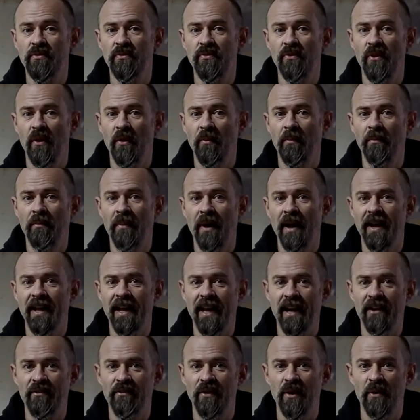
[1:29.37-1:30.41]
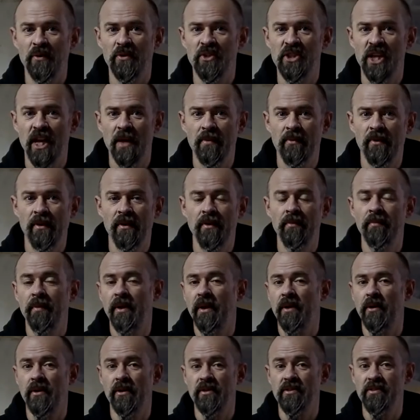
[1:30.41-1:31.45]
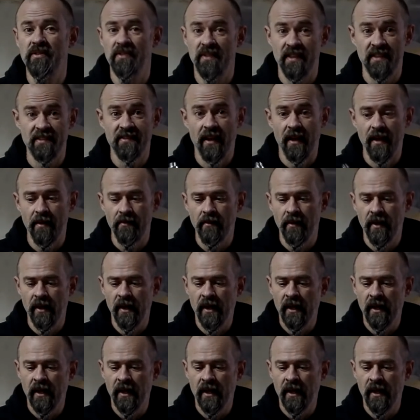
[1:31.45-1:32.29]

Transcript: from my airflow chamber, because this time